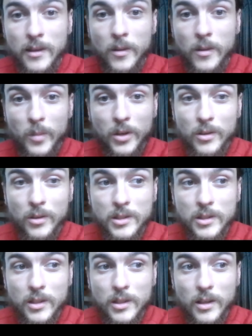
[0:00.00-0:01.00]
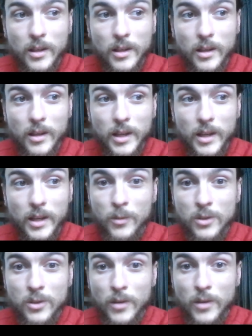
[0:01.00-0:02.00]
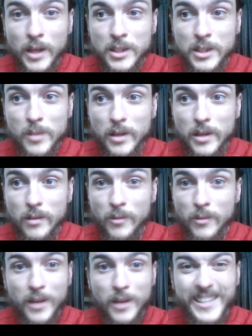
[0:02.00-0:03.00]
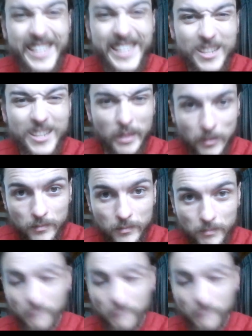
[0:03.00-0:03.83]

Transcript: because he was so nice to me without needing to be. And you